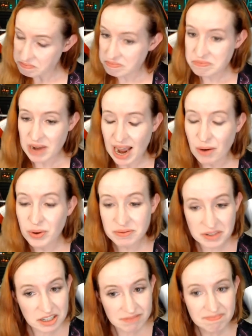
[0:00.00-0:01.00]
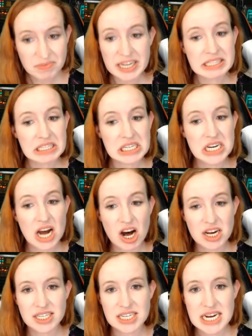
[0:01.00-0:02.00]
However, it's
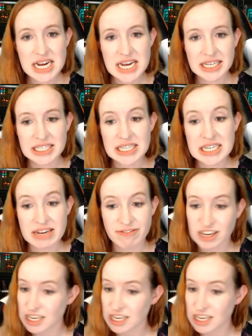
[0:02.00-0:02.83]
not a significant